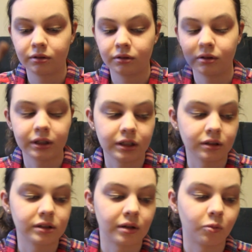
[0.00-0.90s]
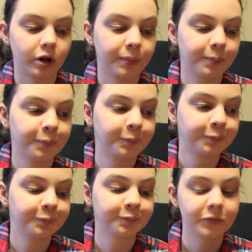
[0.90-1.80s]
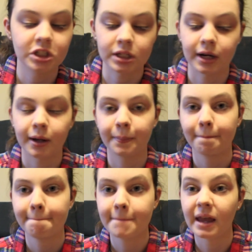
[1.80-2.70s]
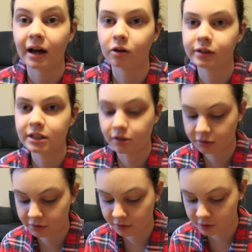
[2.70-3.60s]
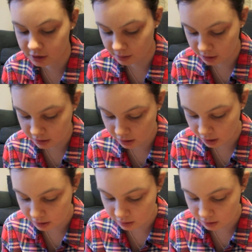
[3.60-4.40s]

No, I take the same one. Just kidding. I only did this for the first time yesterday,